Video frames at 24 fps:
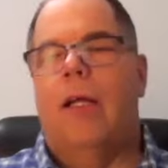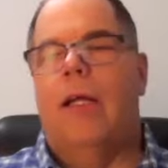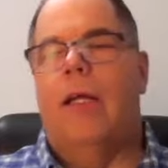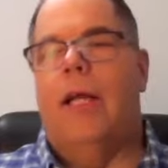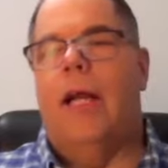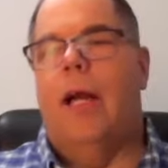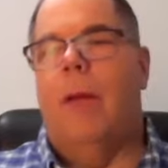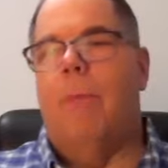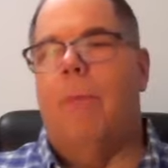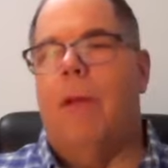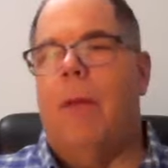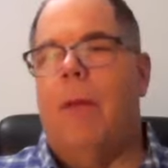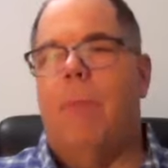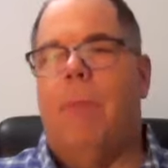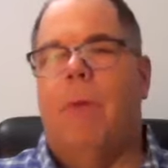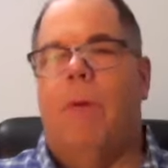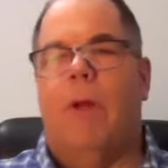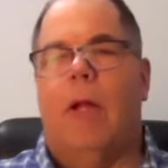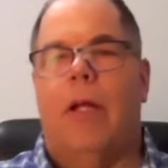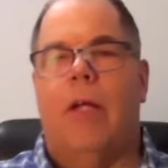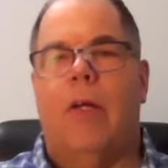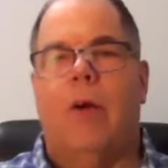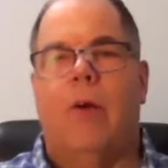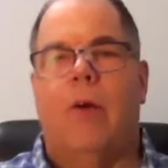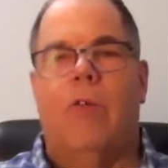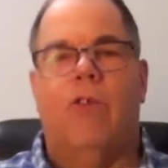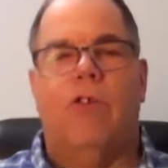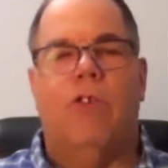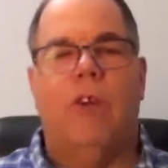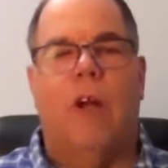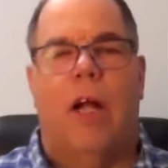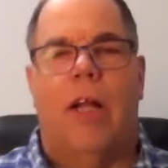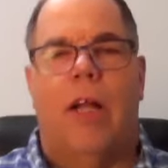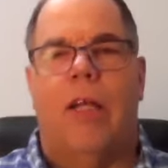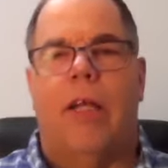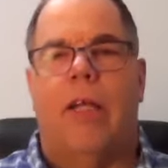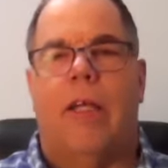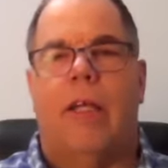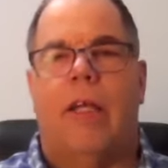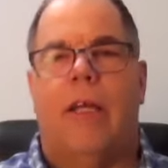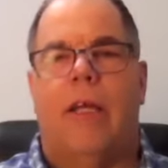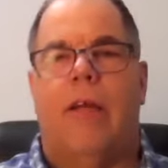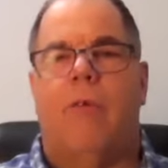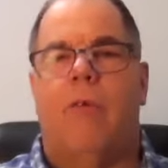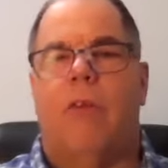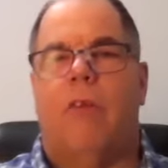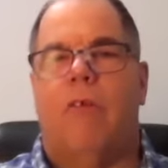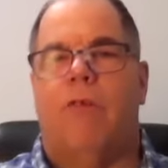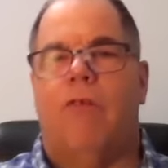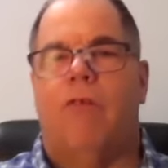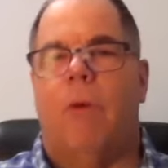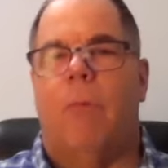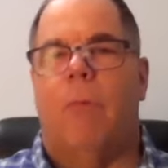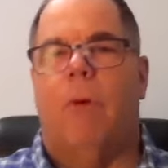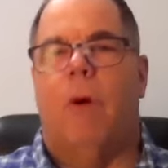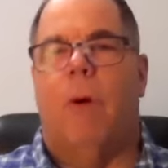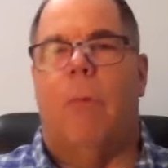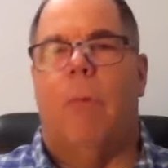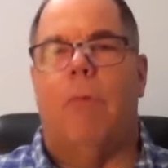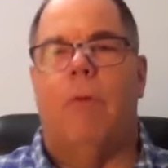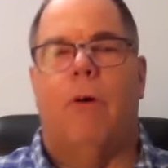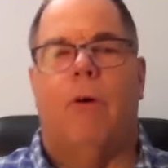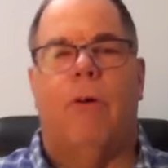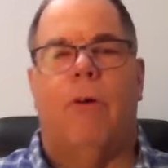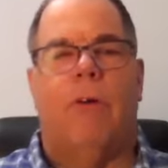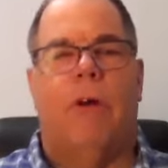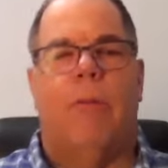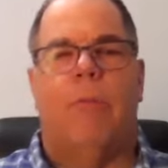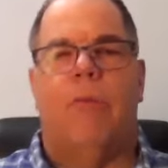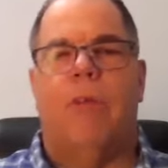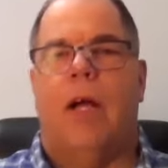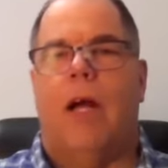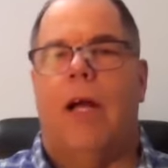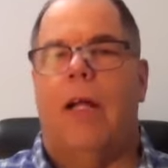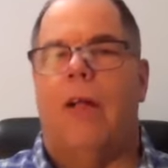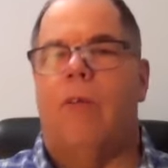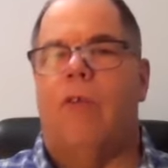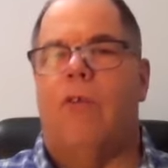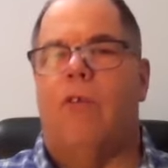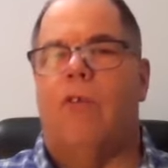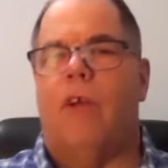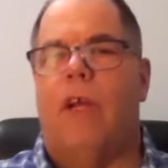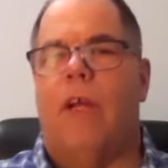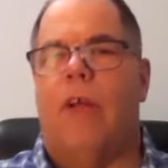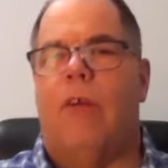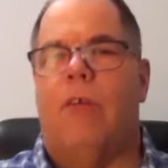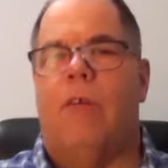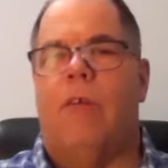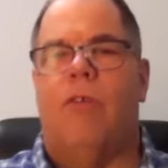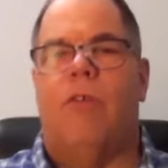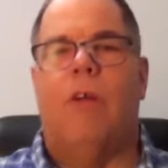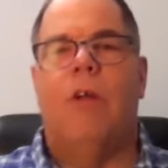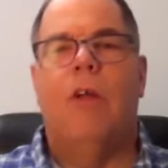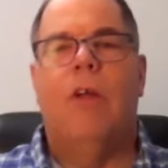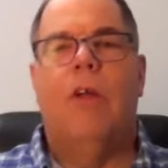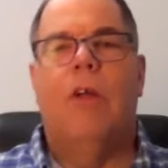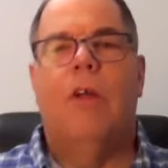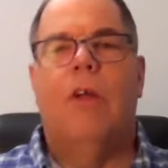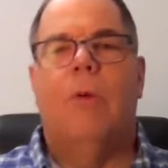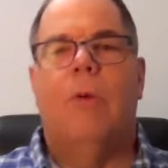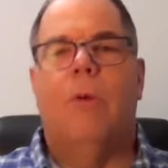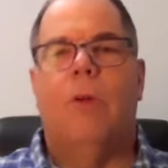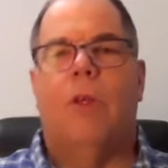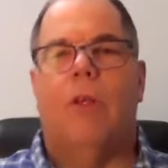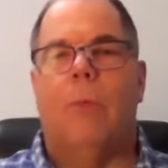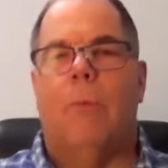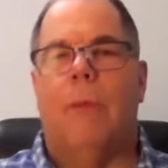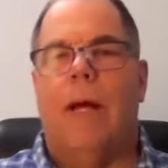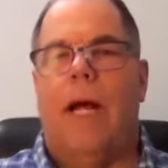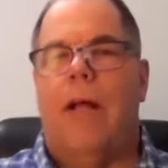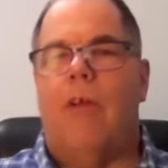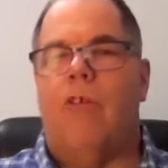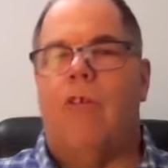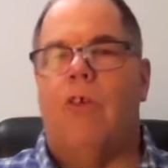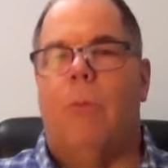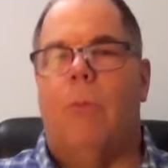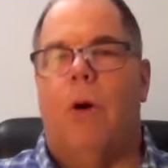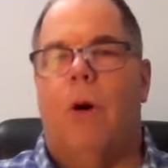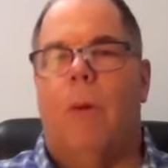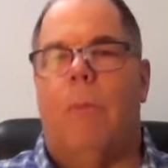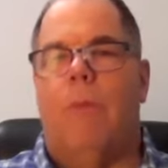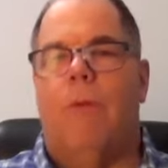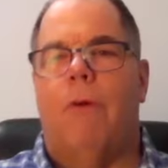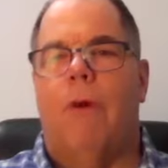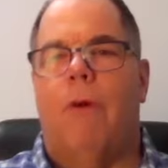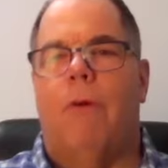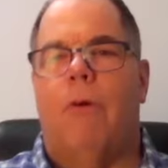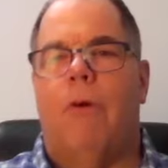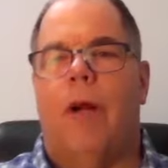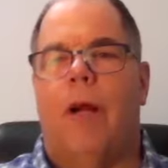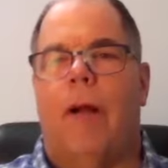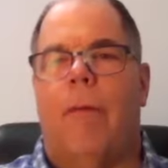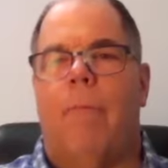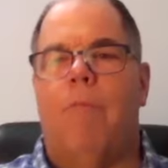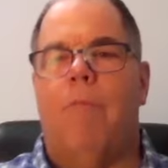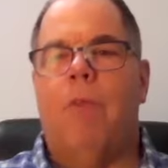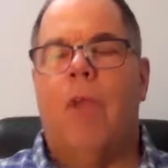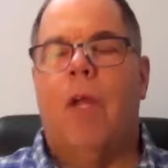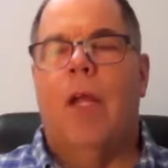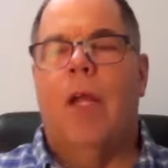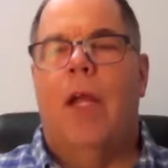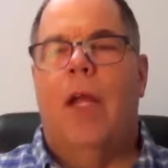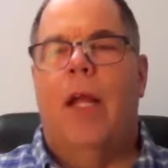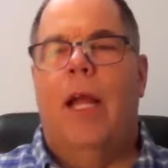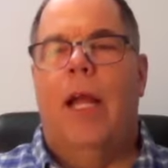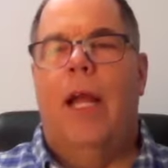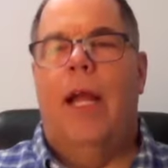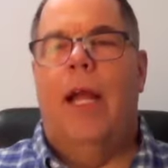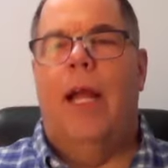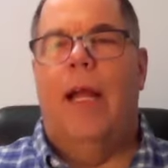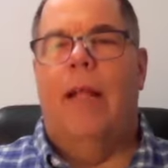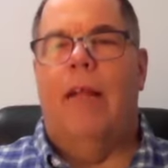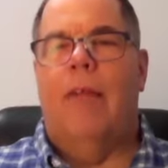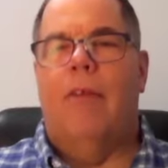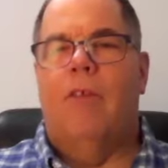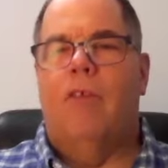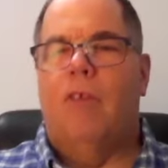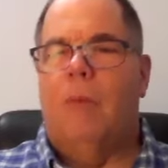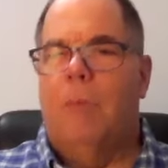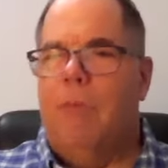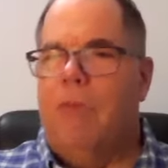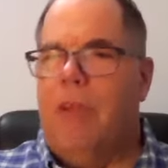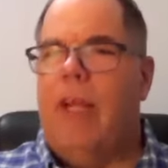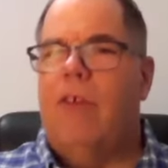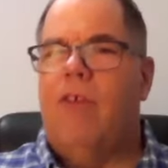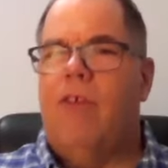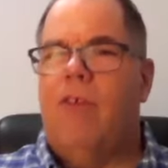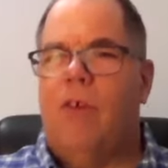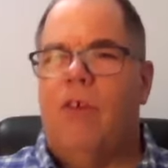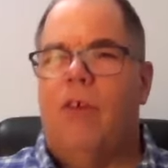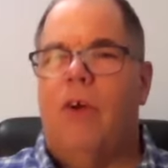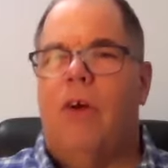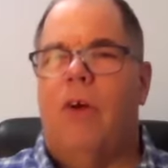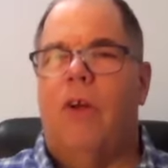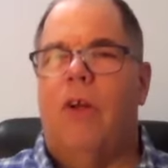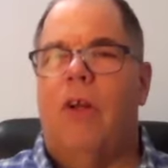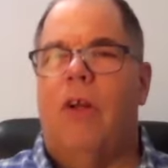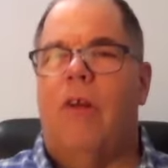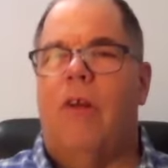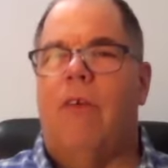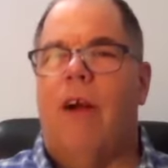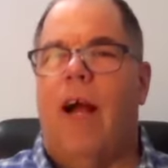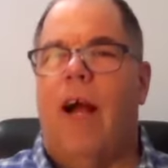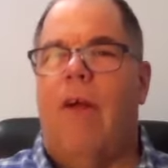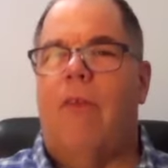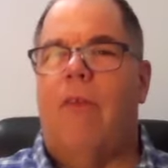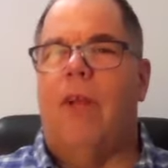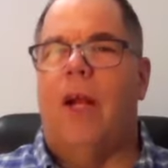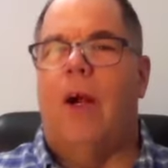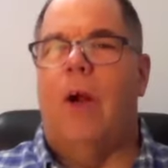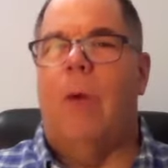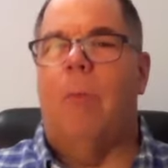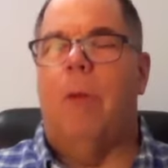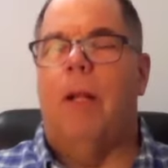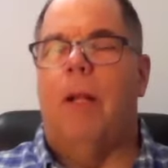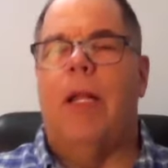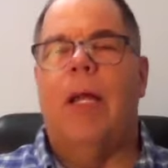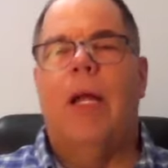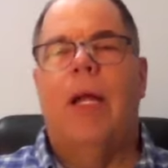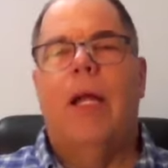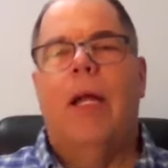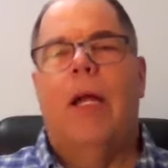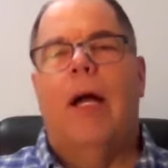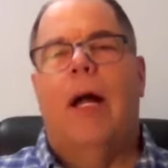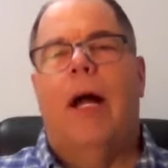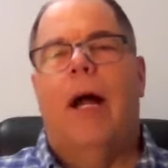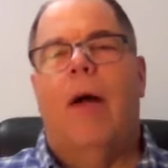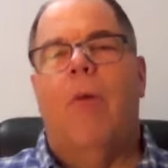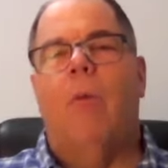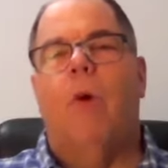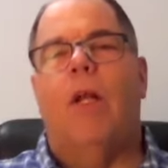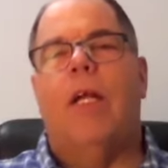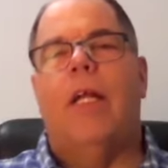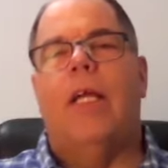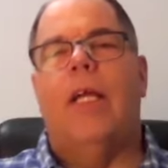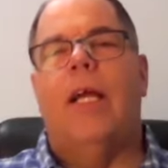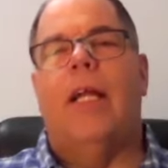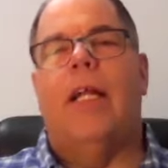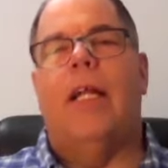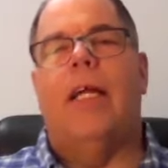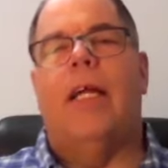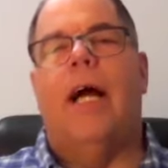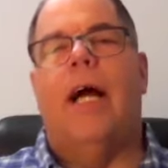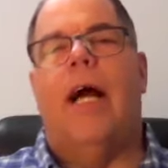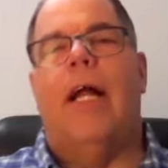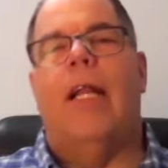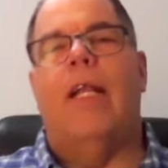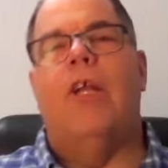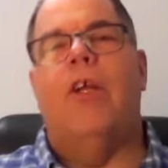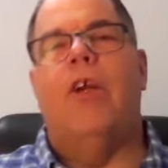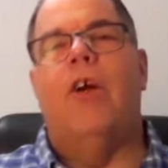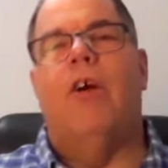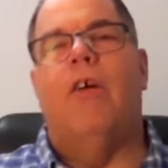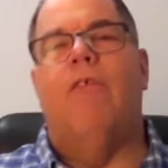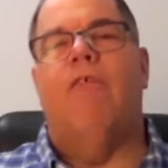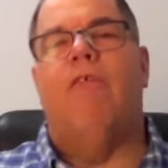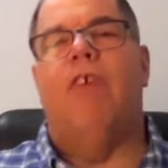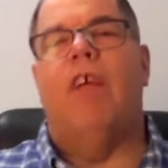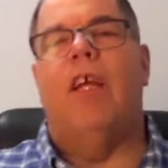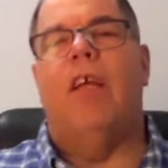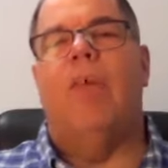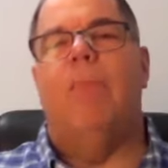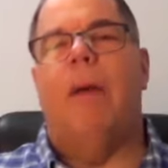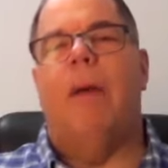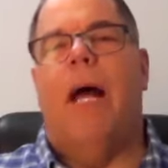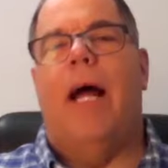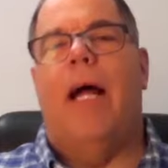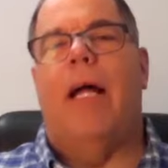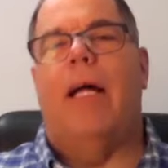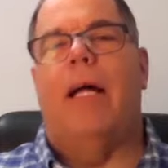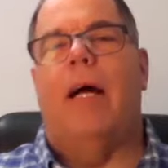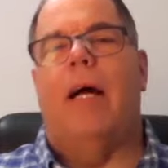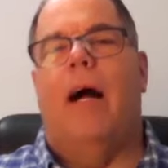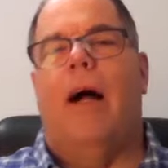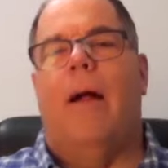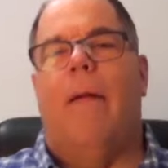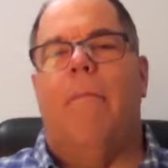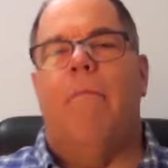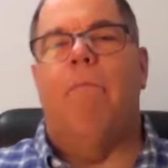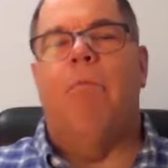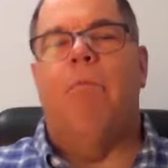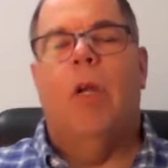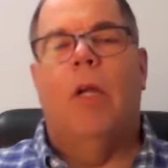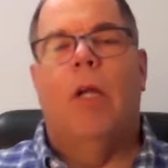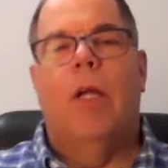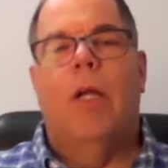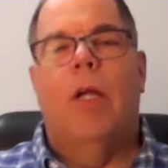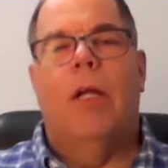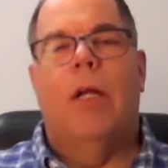you got people like Coach Johnny King with the football program, Tyler Sanders with the basketball program, and some things are turning around there. But I want to get kind of your feedback on